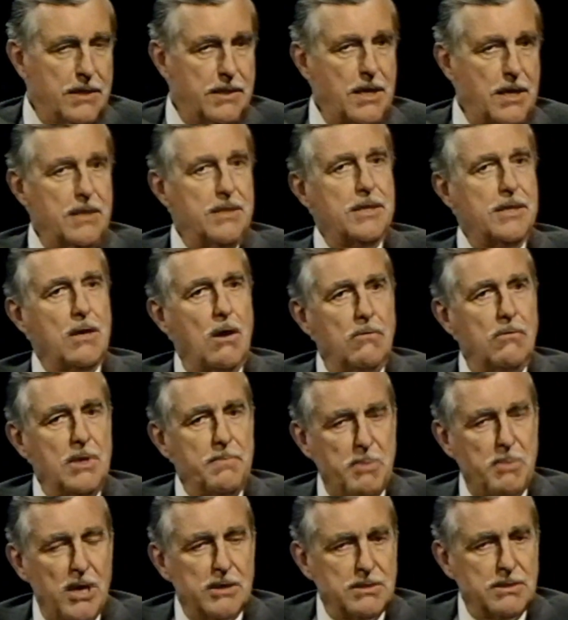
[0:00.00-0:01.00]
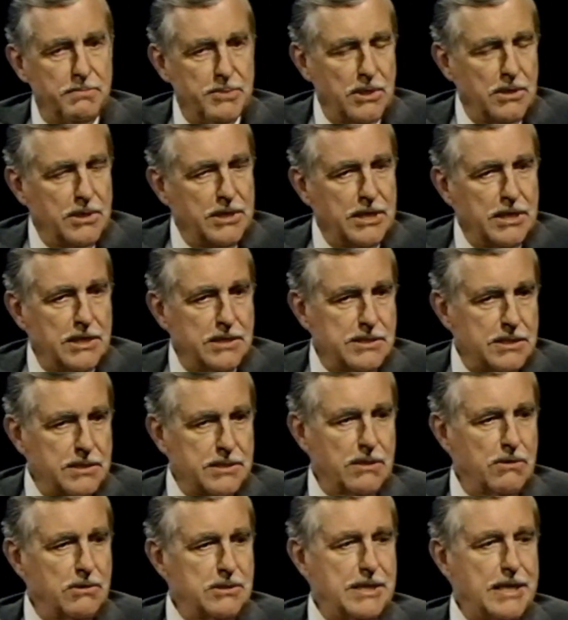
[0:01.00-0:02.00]
The, the only possibility is
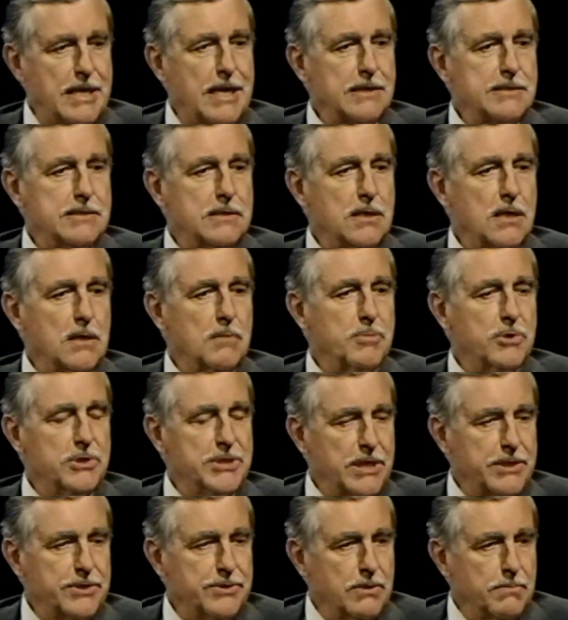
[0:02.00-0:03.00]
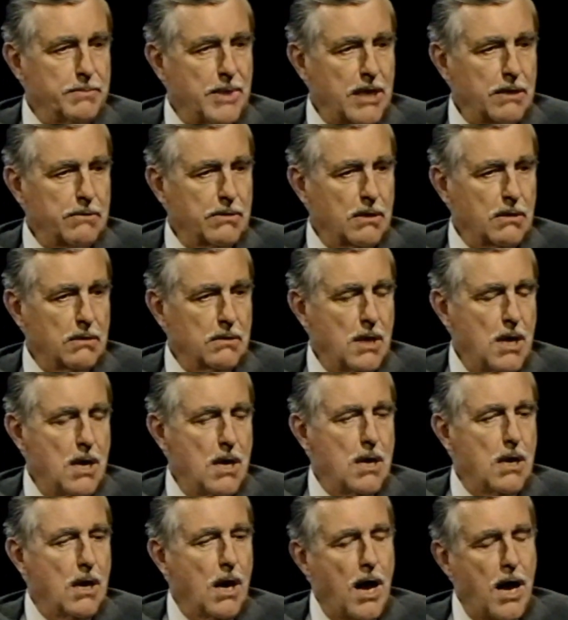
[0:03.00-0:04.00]
that there is an accidental projection of background
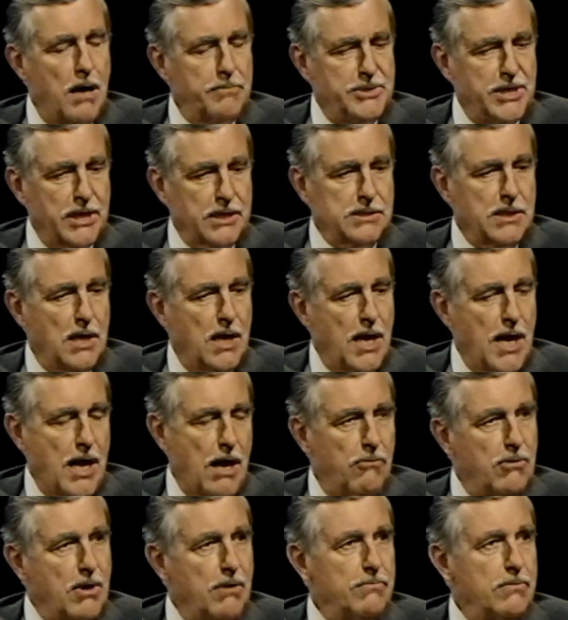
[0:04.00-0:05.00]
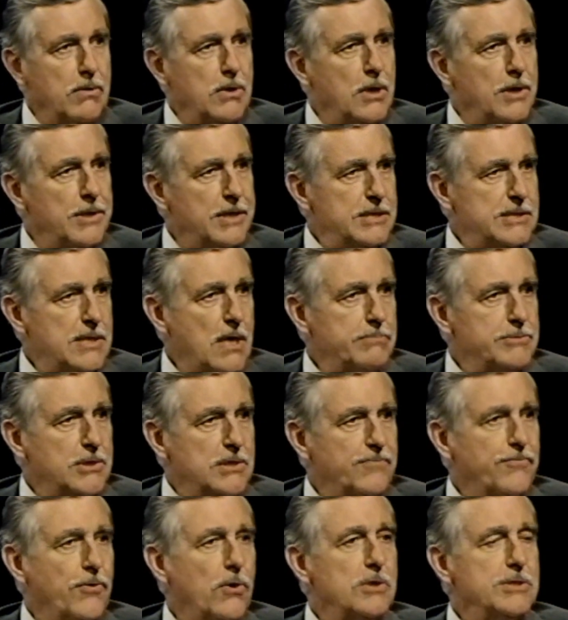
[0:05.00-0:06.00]
objects. However, these
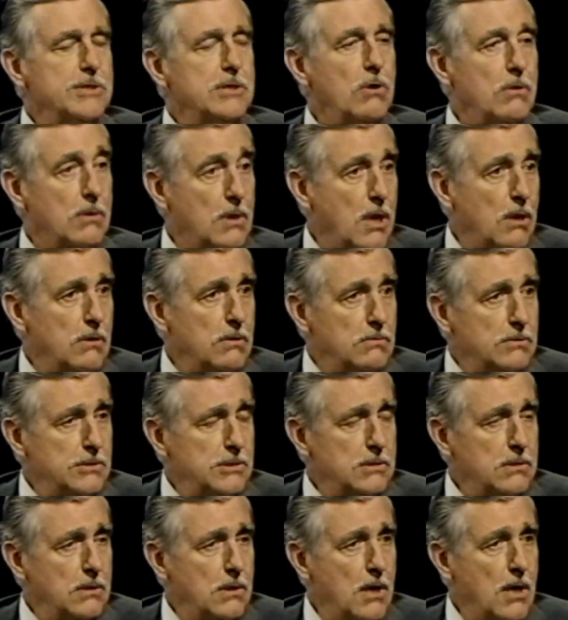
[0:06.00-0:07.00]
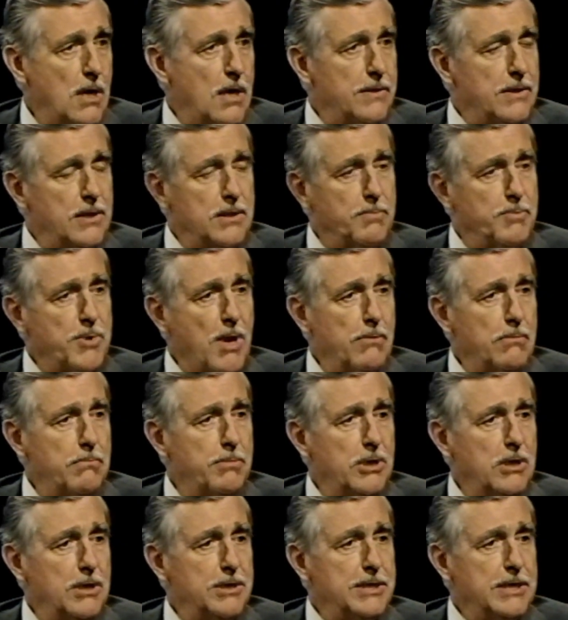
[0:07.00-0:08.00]
objects fall so close that the
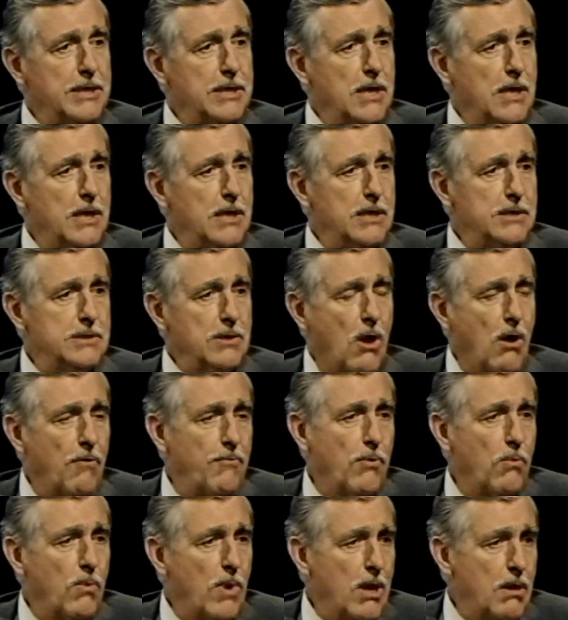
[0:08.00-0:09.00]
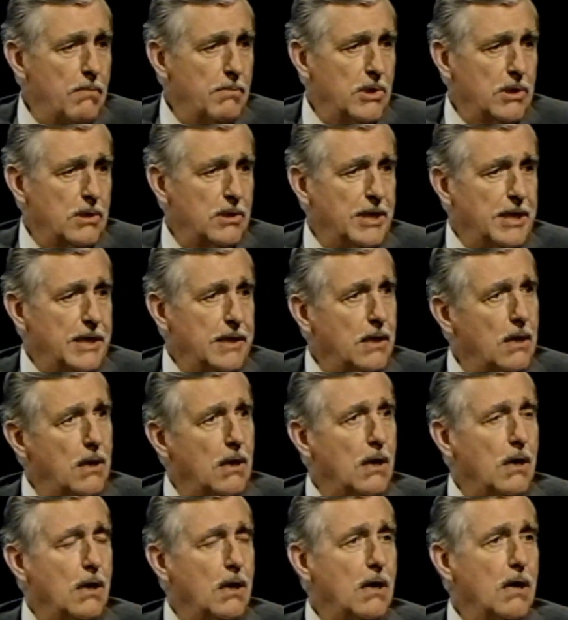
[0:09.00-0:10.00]
probability is overwhelmingly
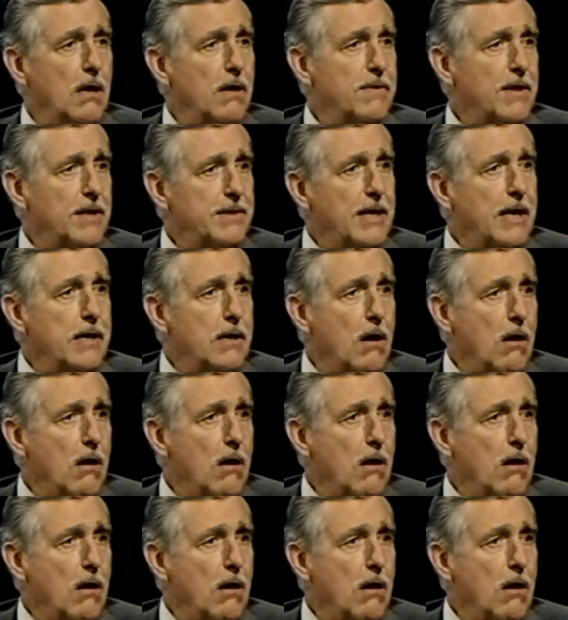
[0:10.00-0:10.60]
uh, that they